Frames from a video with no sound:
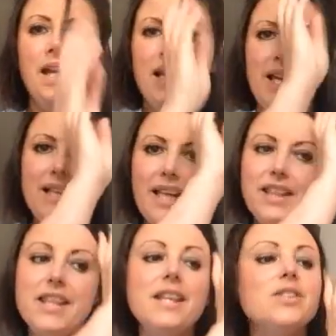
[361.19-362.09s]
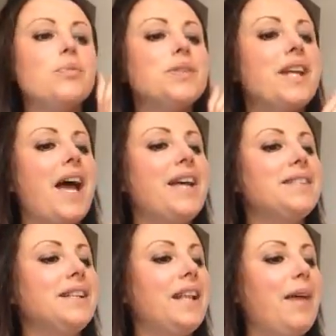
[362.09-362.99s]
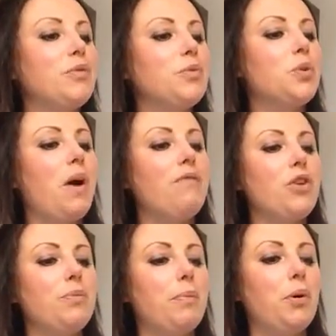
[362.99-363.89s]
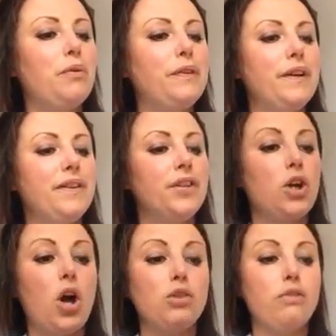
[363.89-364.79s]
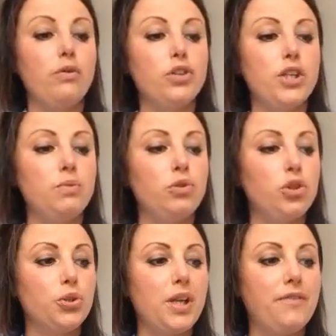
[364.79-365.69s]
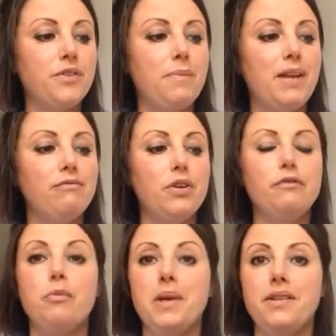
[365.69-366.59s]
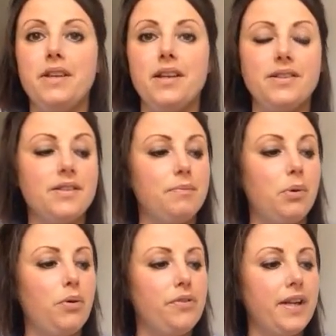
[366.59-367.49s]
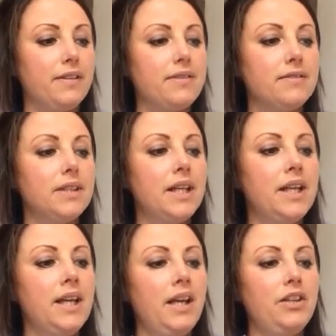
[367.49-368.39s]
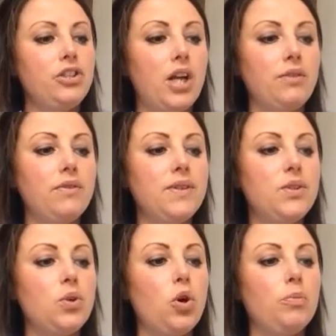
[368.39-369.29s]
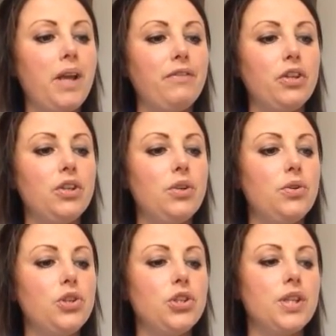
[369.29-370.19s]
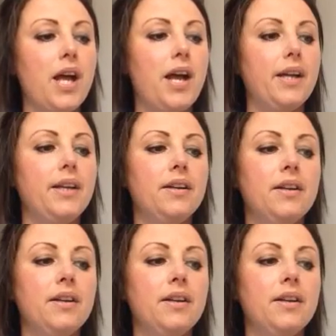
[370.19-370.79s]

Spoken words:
He led Theus upstairs and climbed up to our room above. The cockroaches would just have to make room for Big Theus, poor things. January's storm gave a huge sigh.